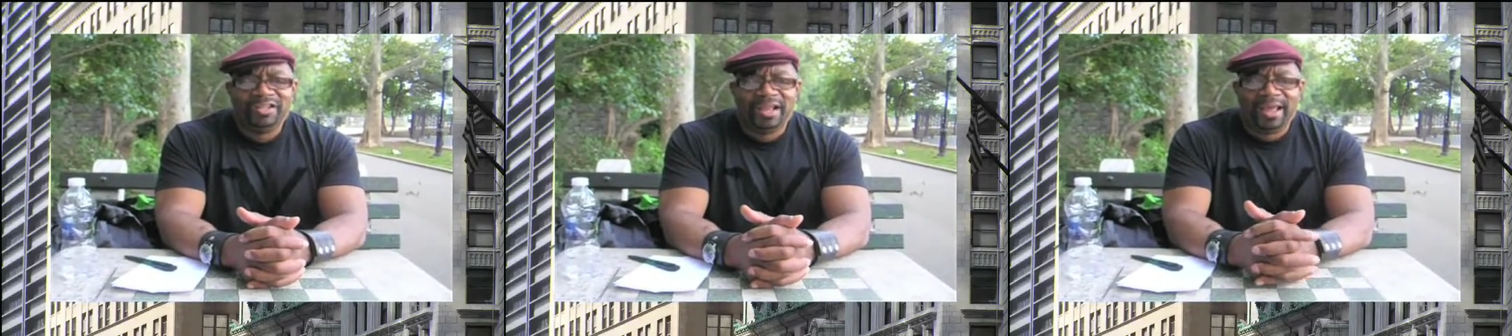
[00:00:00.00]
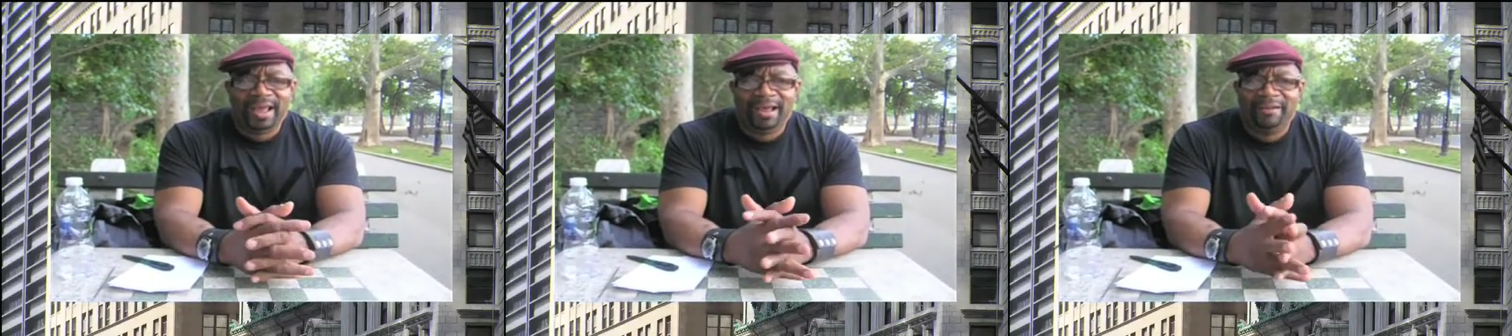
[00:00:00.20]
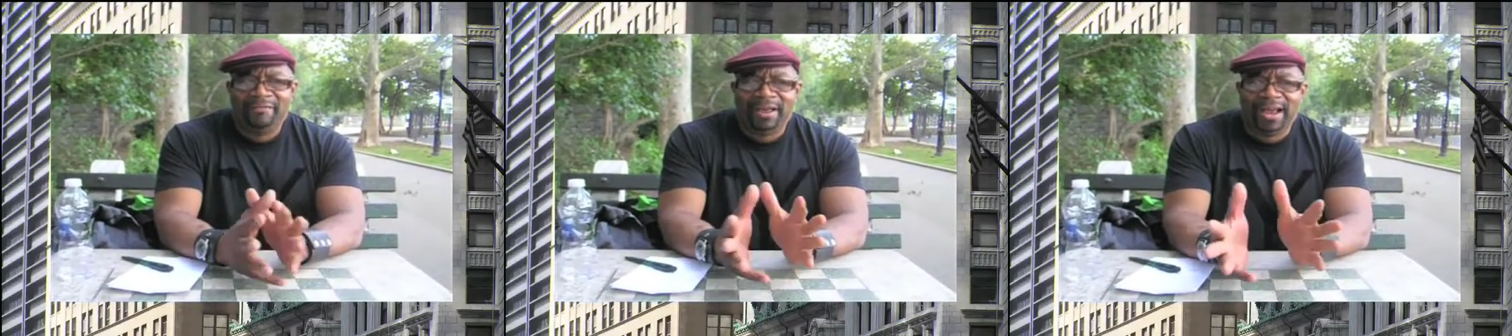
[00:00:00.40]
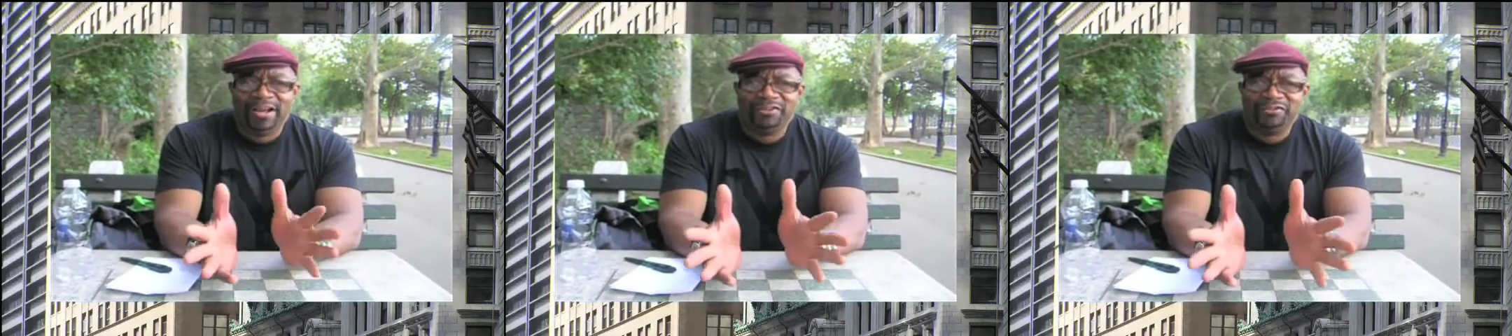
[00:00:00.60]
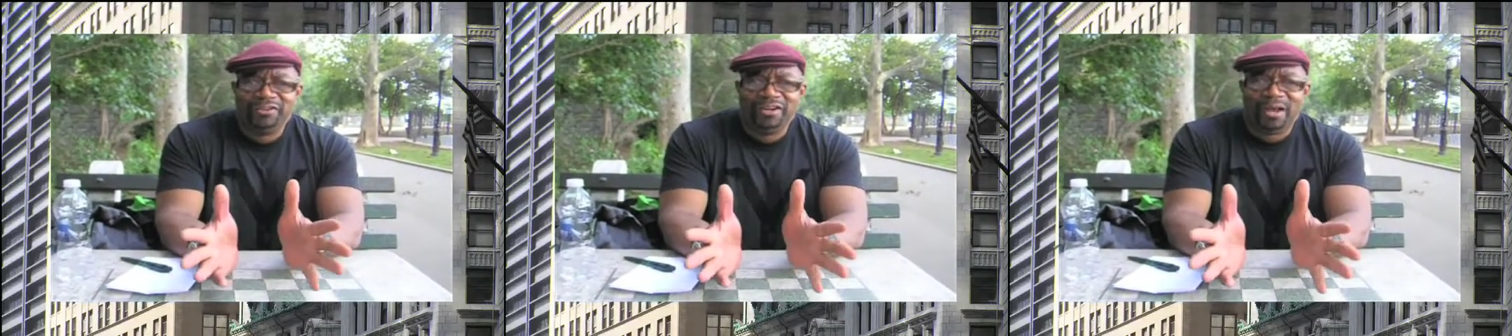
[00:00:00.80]
they have
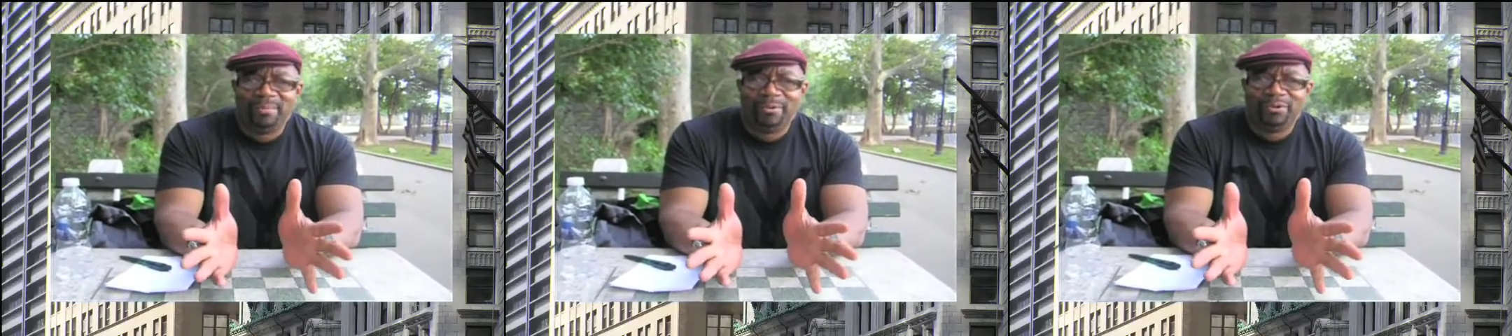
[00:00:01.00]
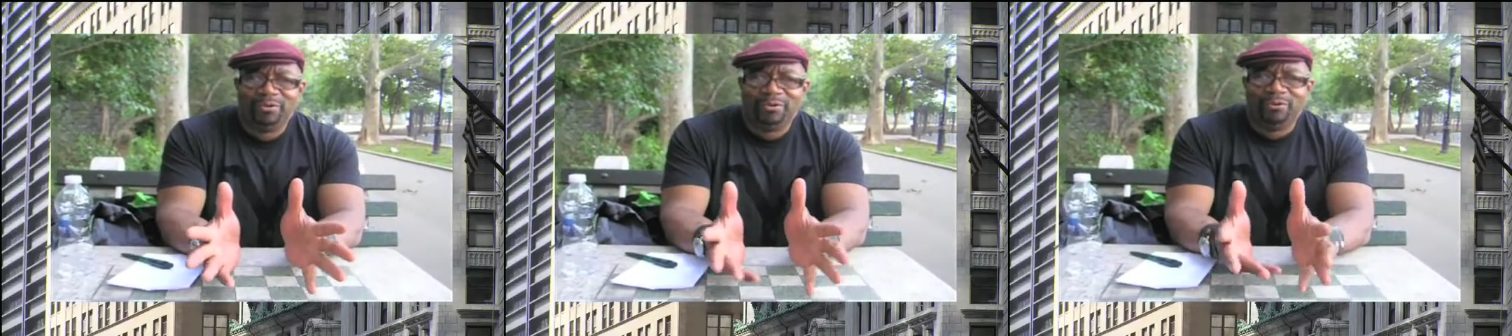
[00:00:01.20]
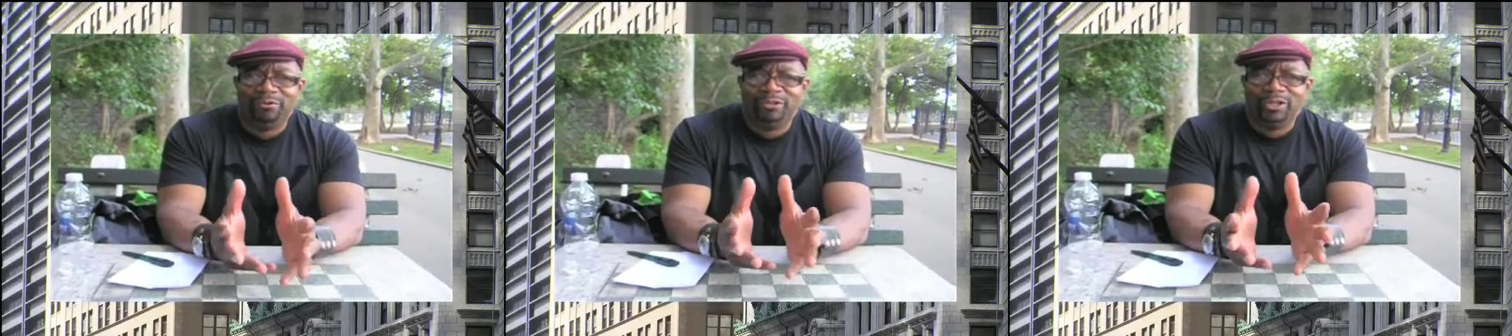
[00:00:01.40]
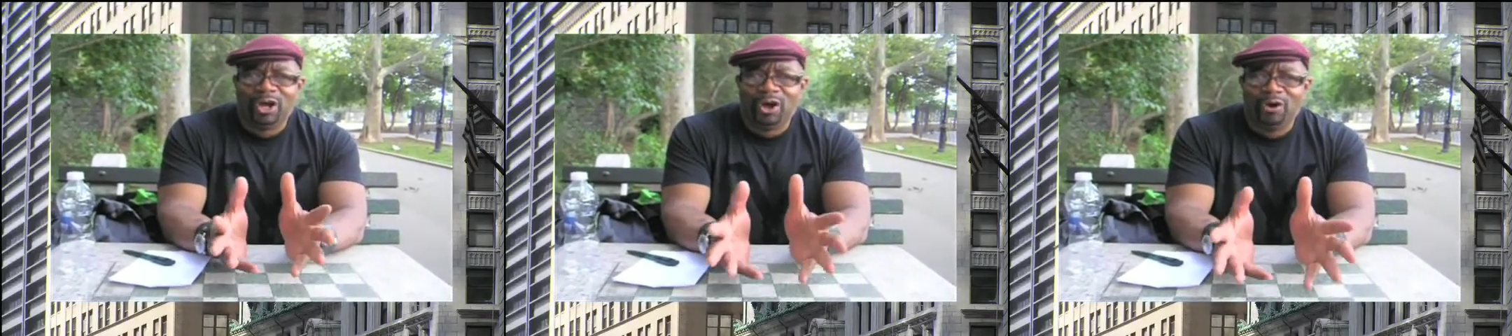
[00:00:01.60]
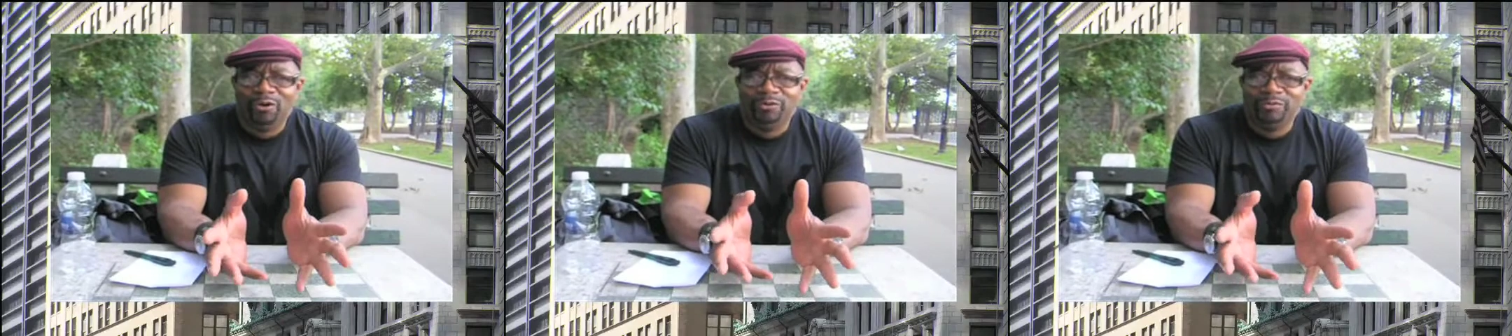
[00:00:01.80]
astronomical
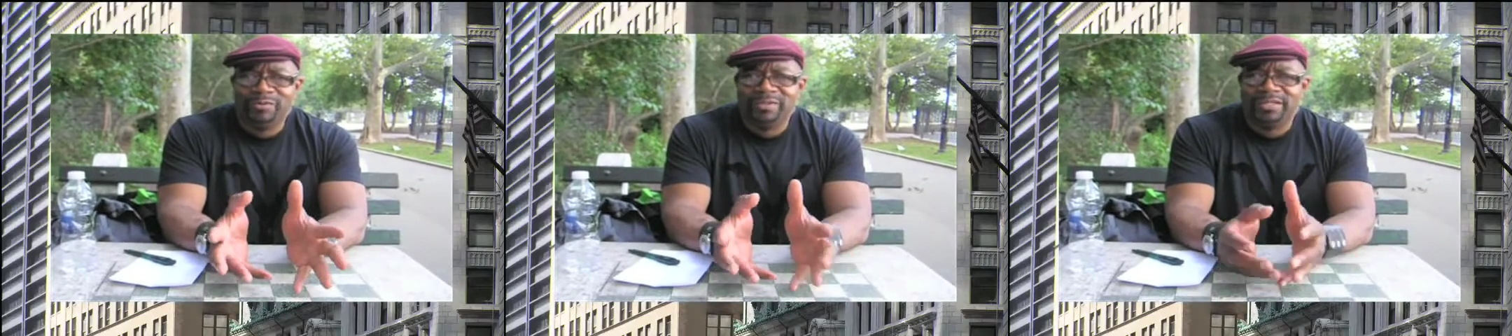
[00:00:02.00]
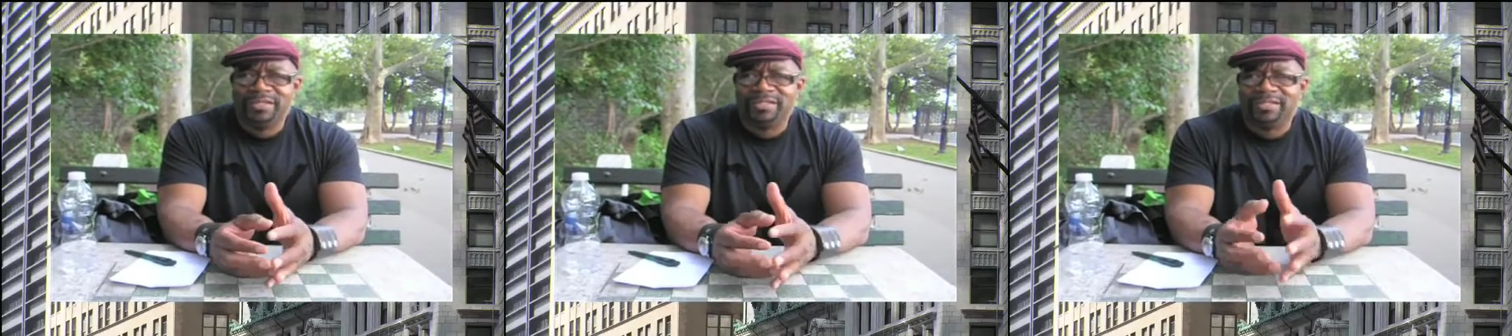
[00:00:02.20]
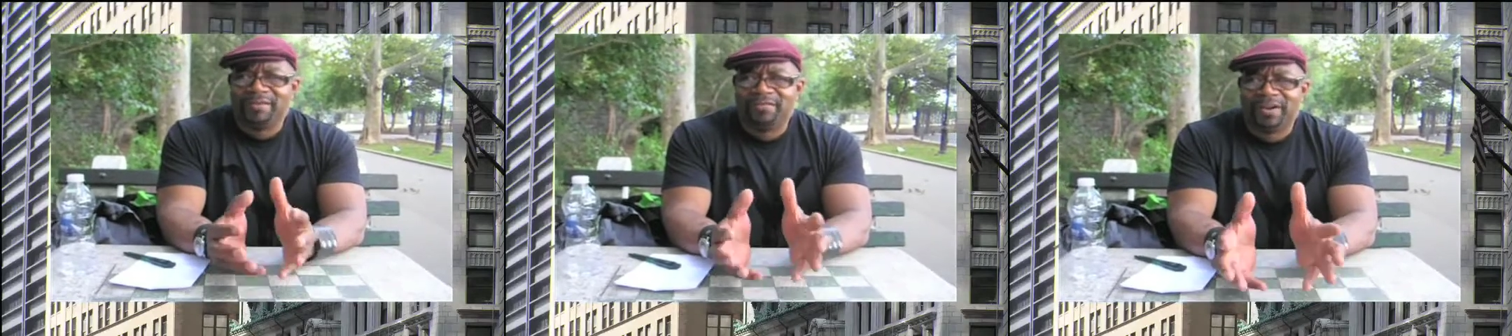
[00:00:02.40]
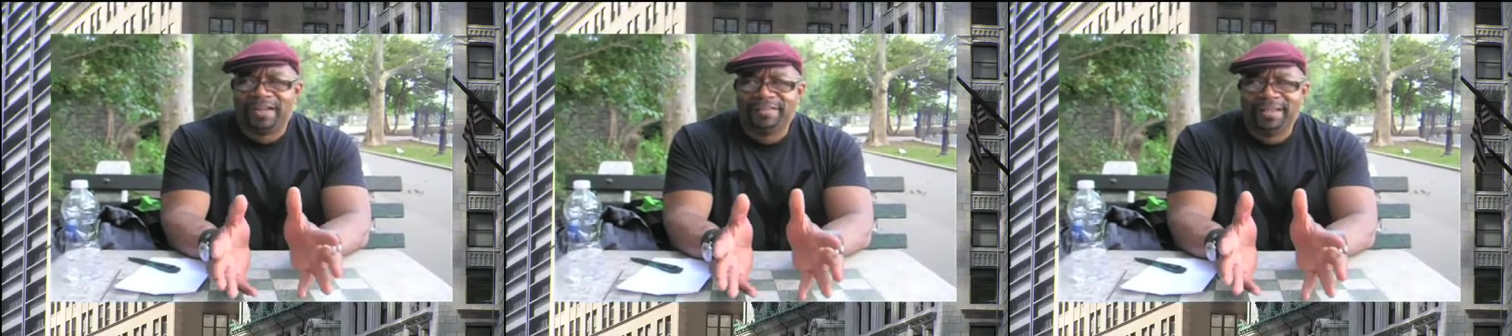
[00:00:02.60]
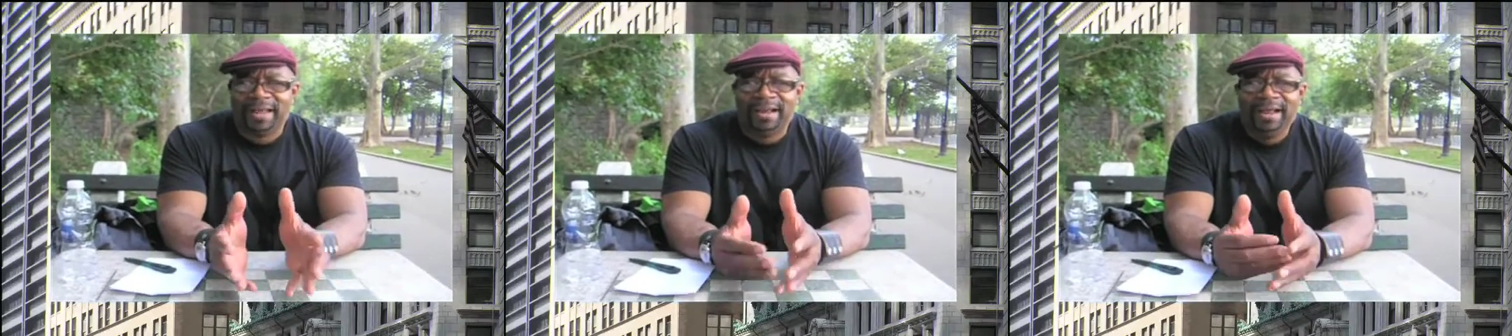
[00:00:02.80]
loans and stuff
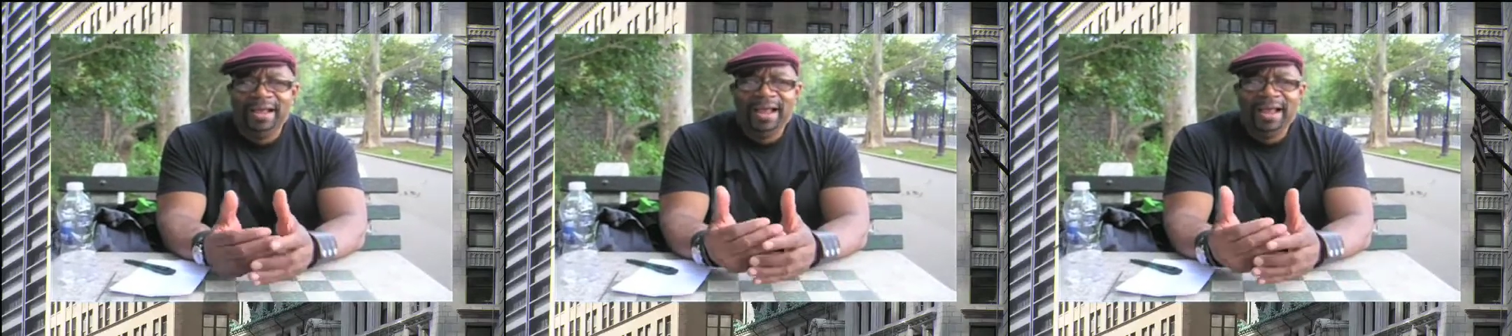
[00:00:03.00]
like that,